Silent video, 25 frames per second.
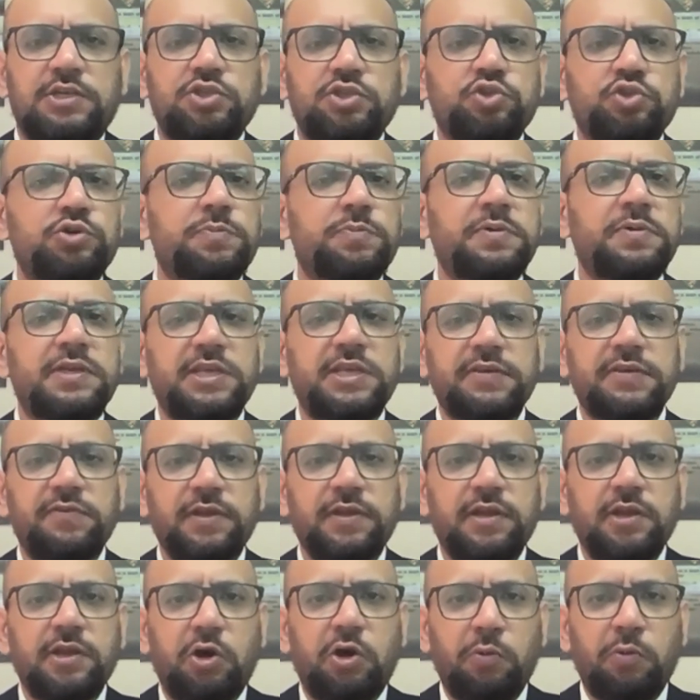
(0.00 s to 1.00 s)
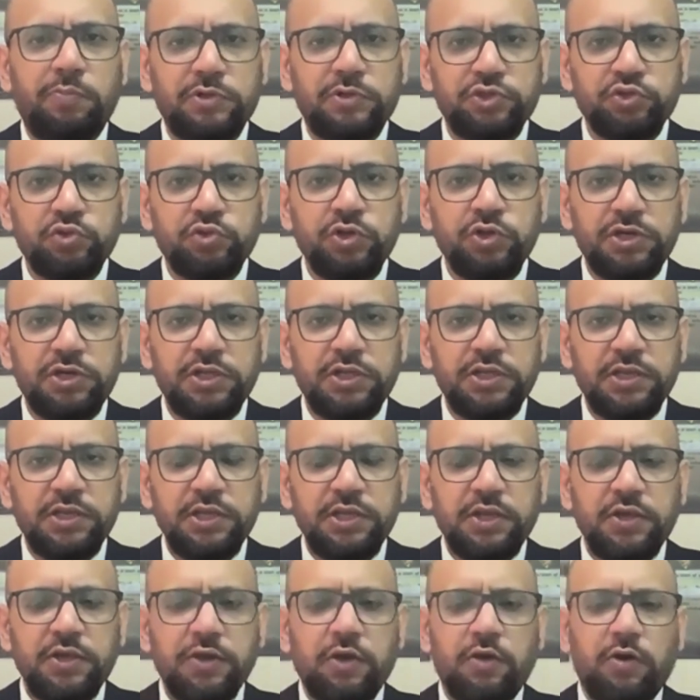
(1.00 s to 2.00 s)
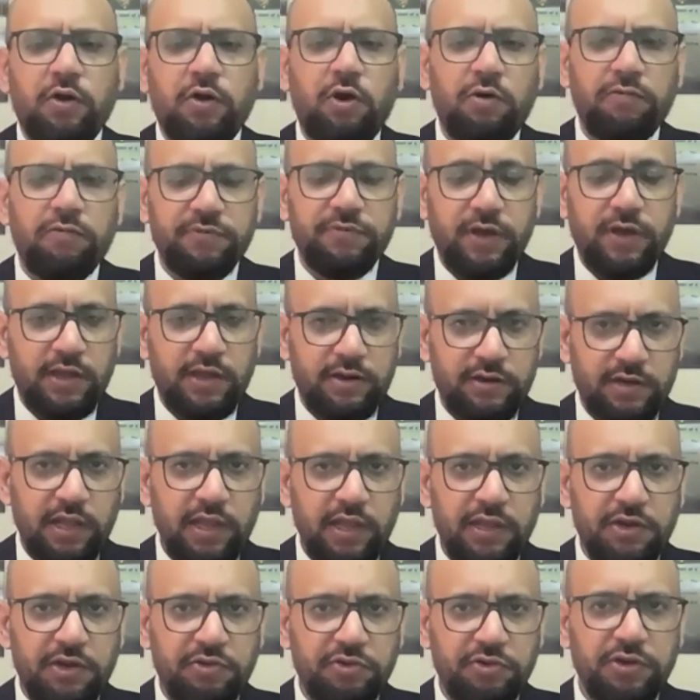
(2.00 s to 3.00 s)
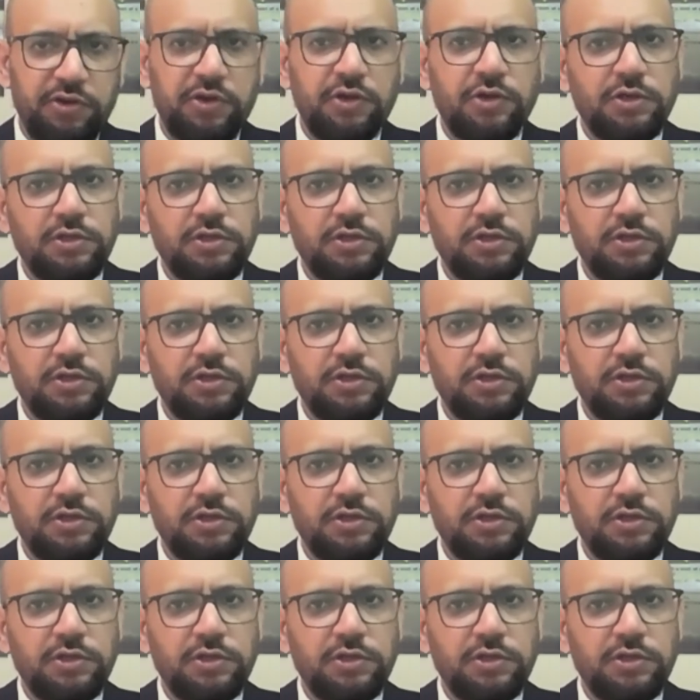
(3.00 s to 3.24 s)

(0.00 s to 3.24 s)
should be given an opportunity of a ride